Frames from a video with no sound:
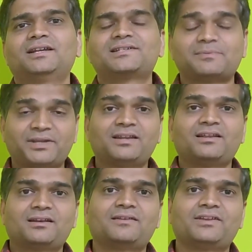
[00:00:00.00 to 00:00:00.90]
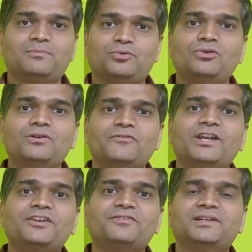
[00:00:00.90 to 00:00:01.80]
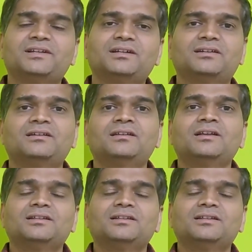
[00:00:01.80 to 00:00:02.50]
it's a beginner level book, where you will learn